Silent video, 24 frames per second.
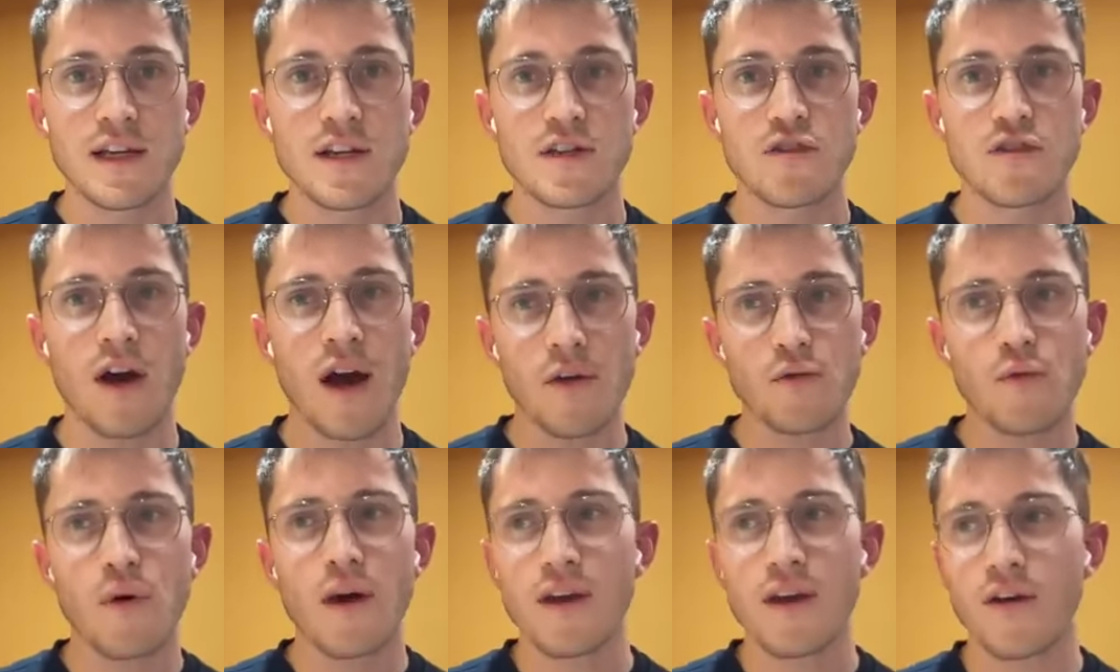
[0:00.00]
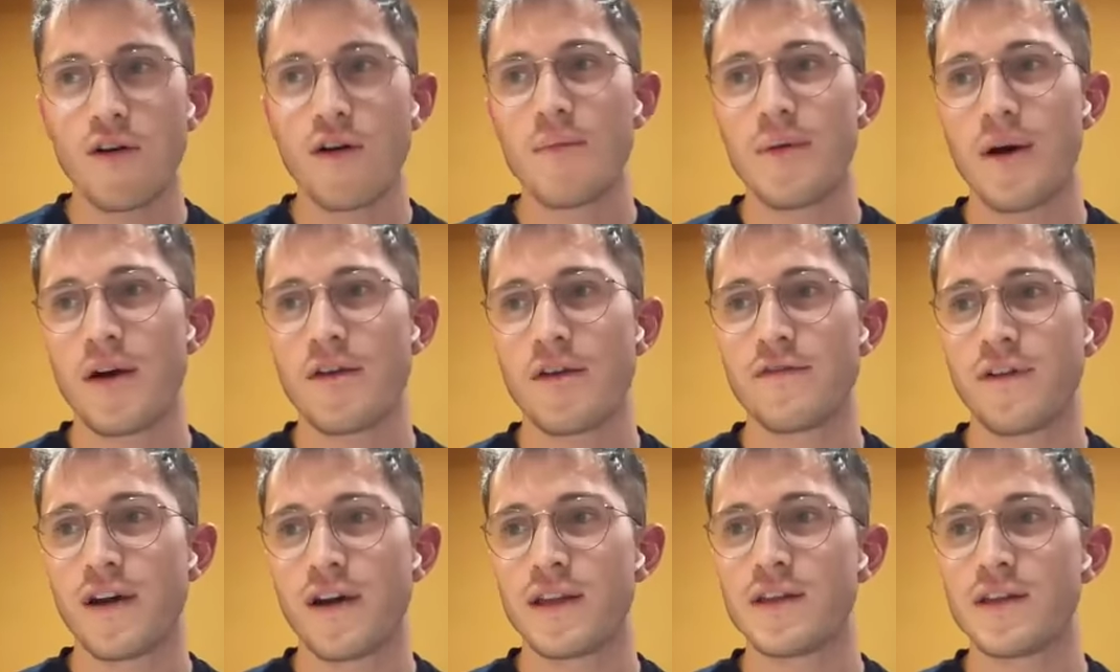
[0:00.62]
So how do I go
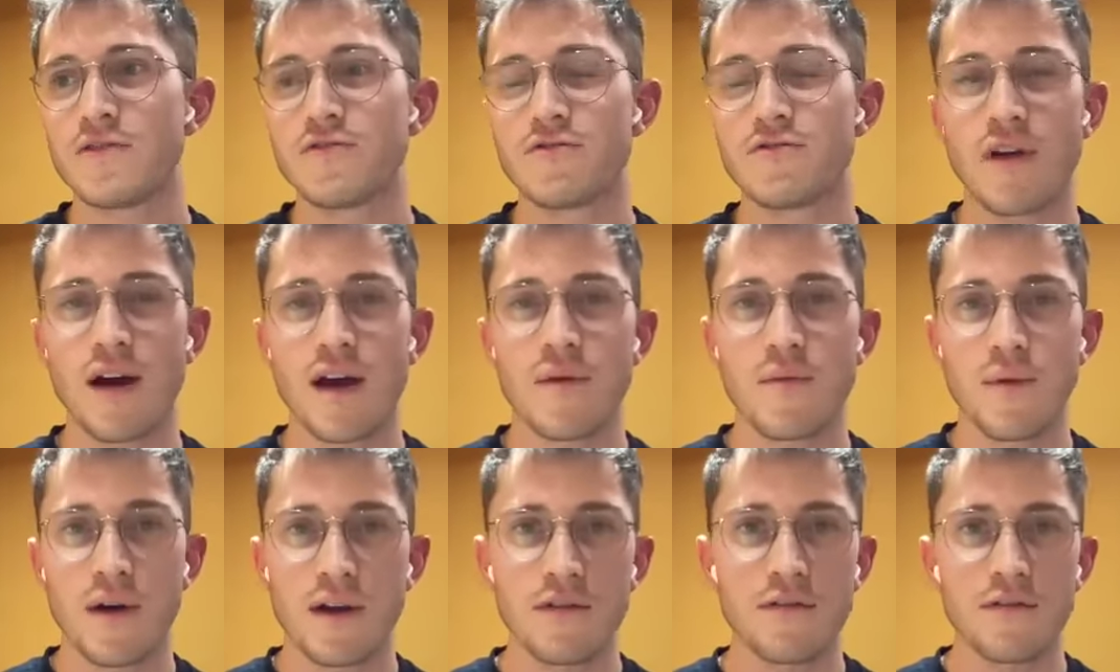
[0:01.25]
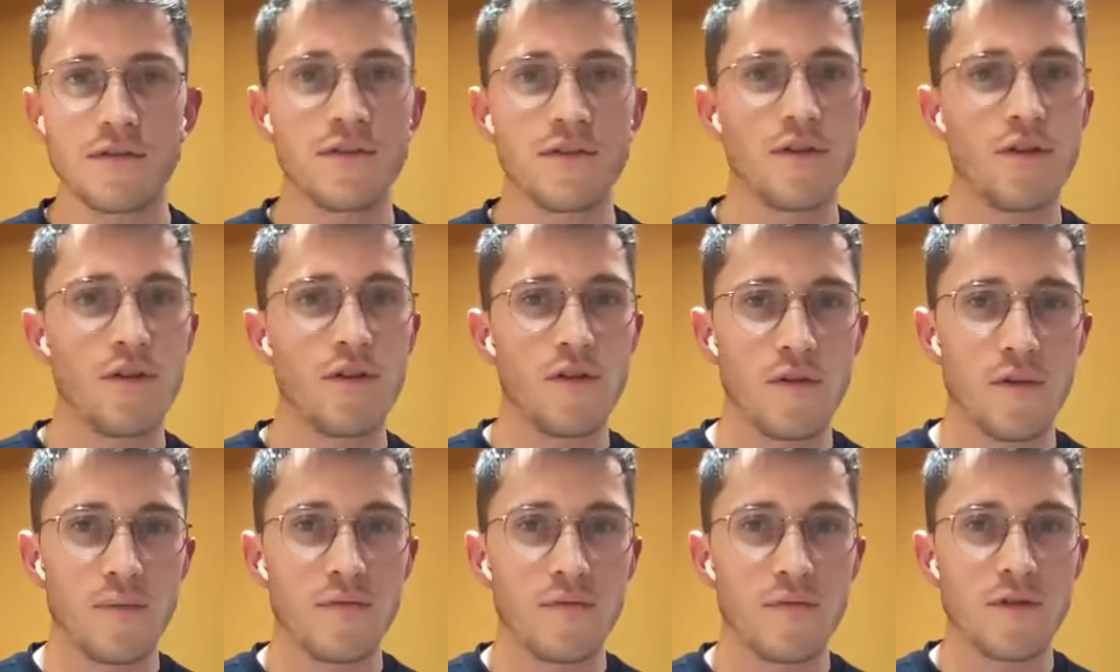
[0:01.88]
about finding the right one
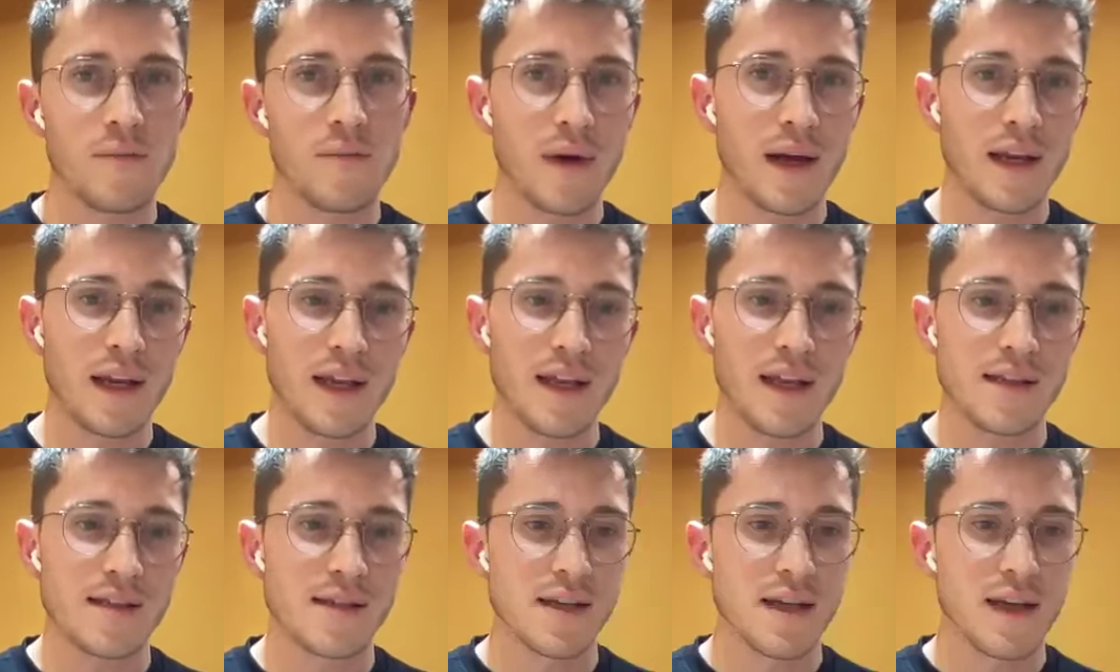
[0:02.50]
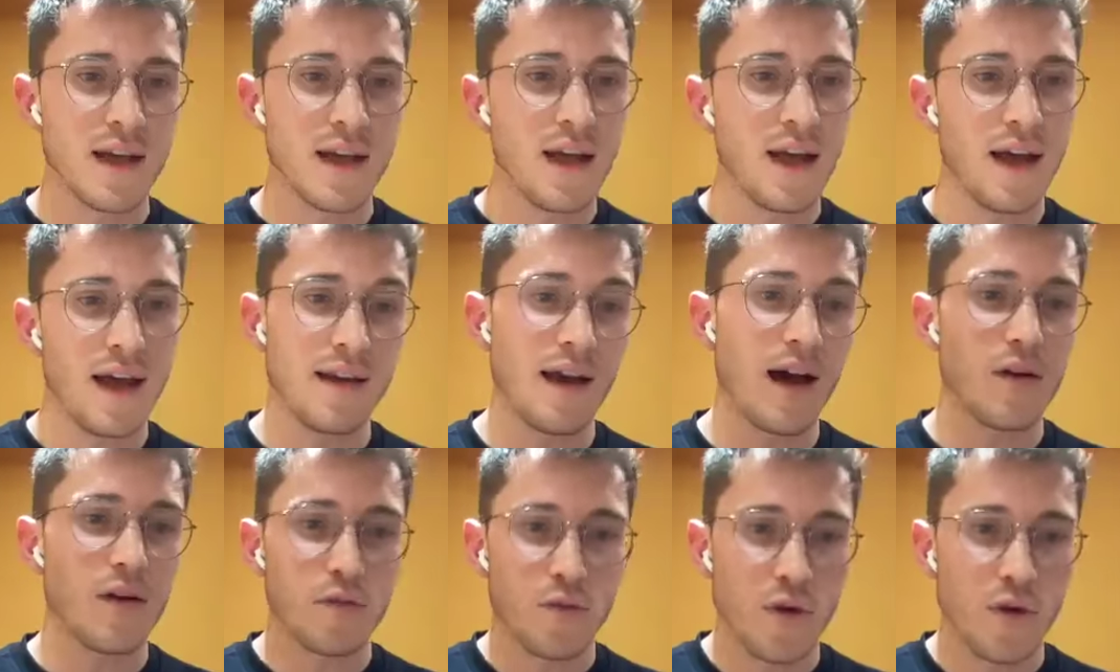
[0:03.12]
for my needs, and
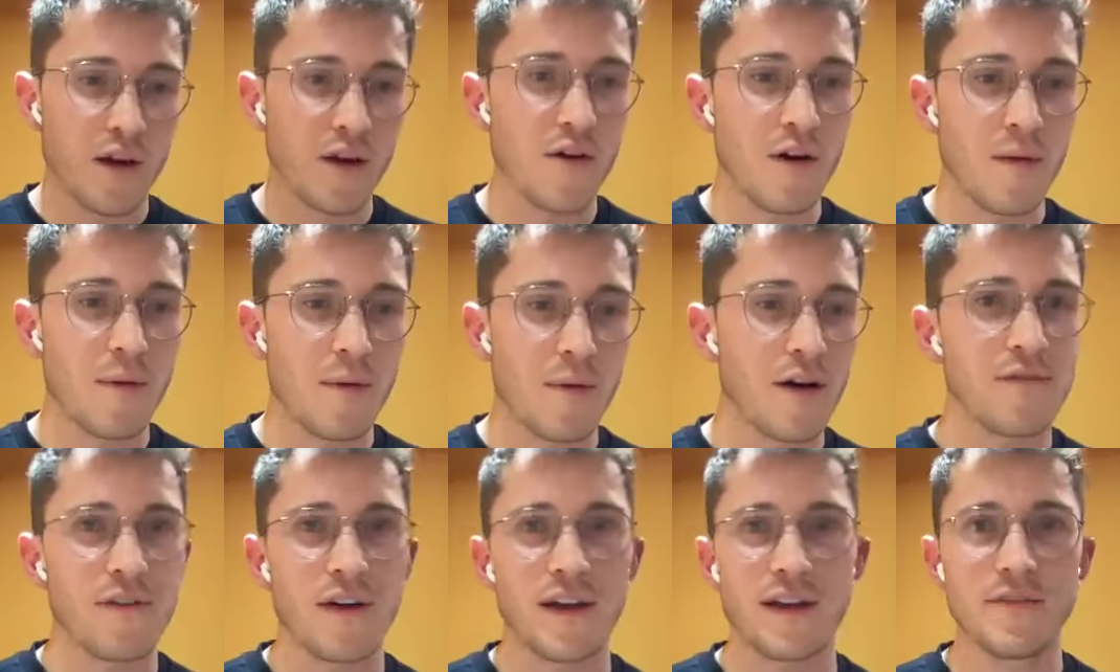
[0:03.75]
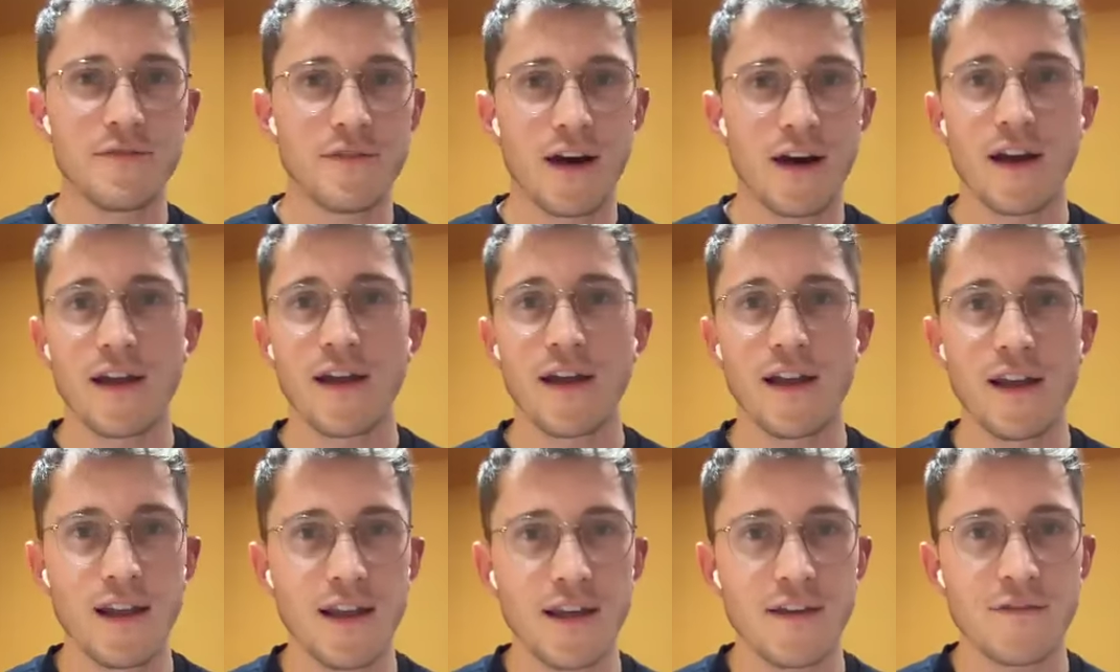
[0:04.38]
how do I go about finding
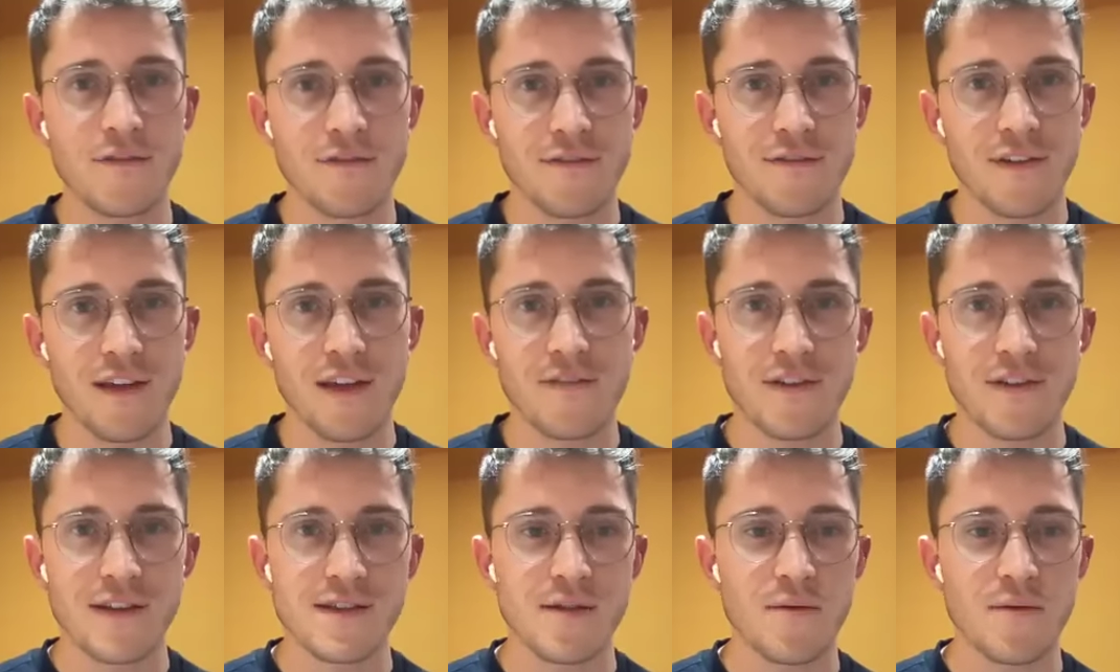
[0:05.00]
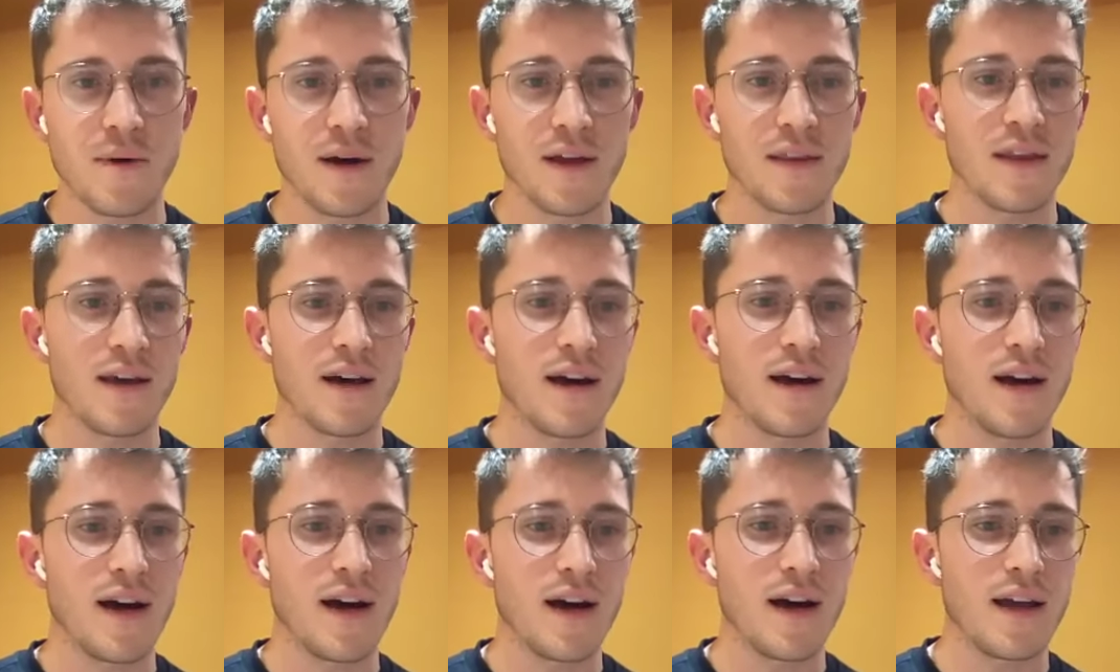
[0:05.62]
Vial if it's the one
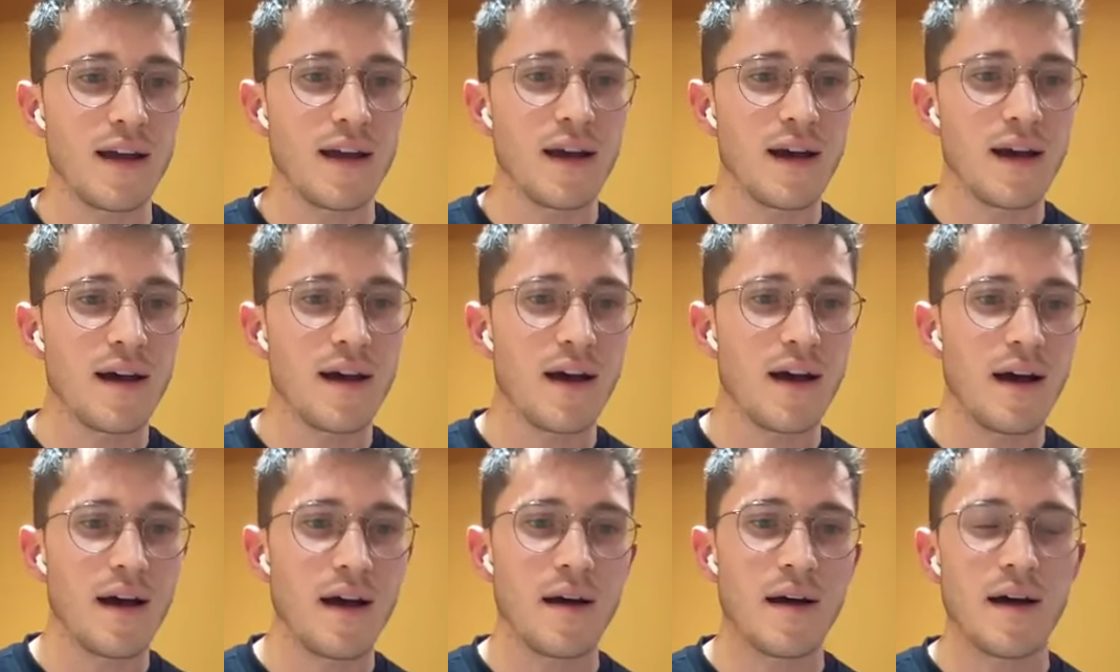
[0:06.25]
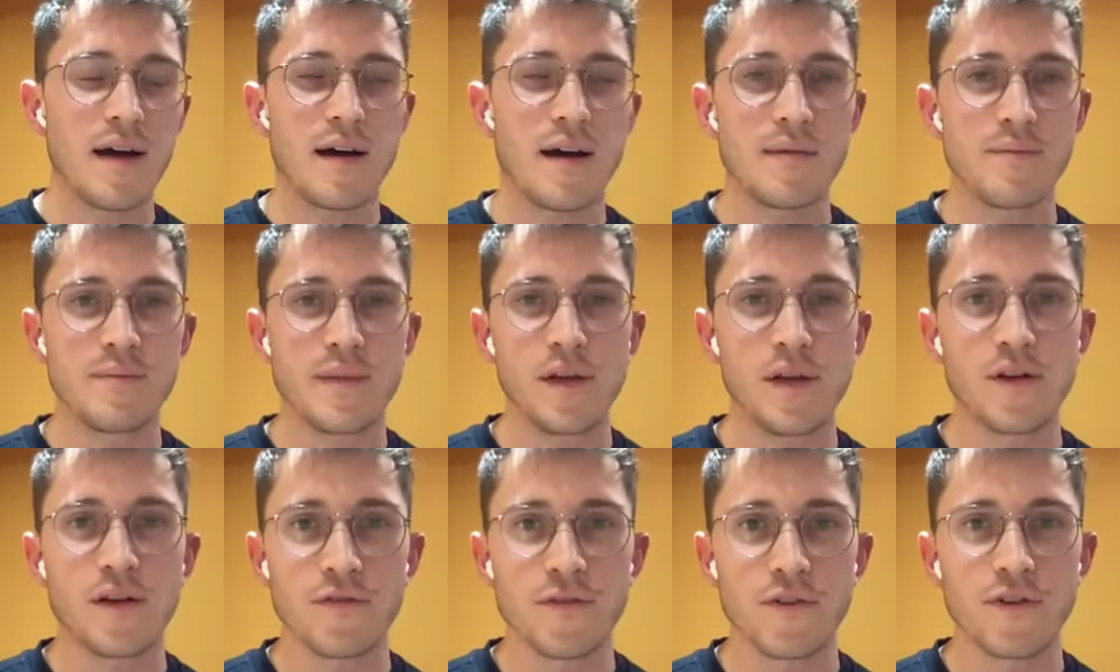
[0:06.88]
that I'd be
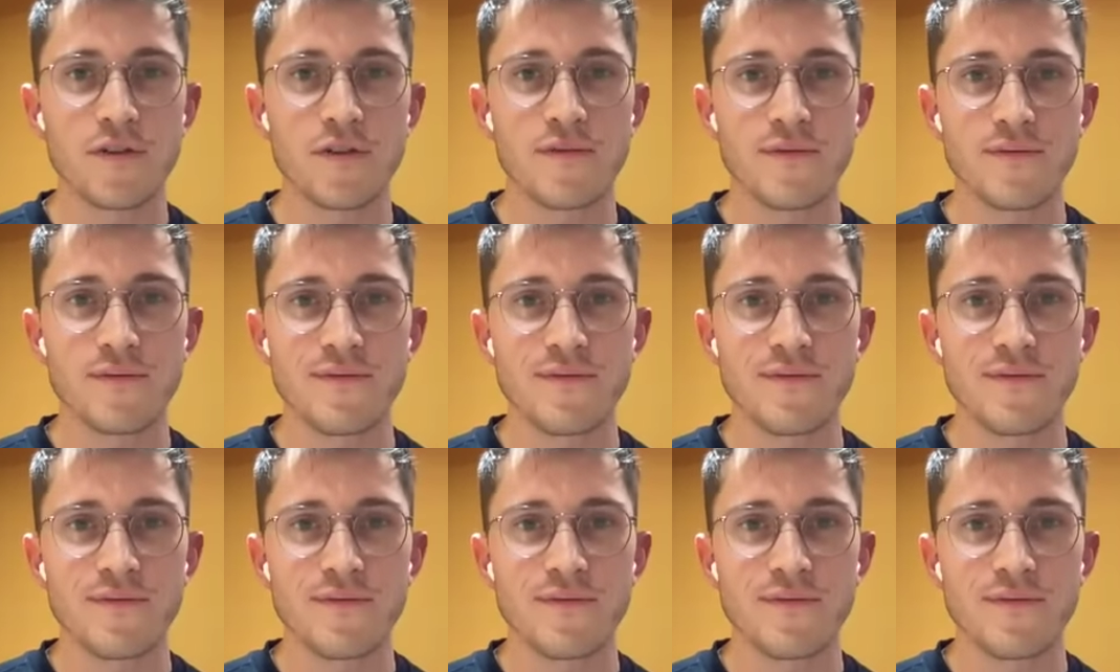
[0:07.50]
looking for?